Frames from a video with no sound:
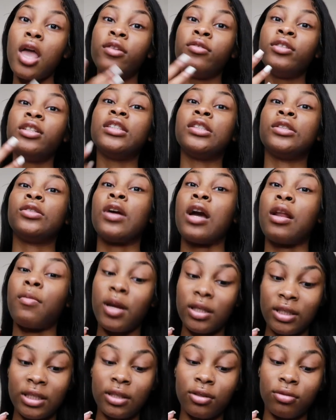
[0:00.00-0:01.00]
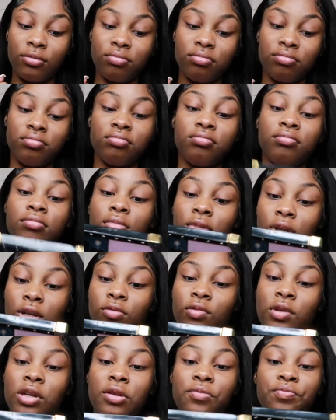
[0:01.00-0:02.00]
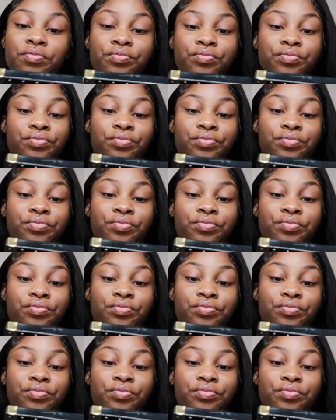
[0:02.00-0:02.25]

You subscribe to my channel, period.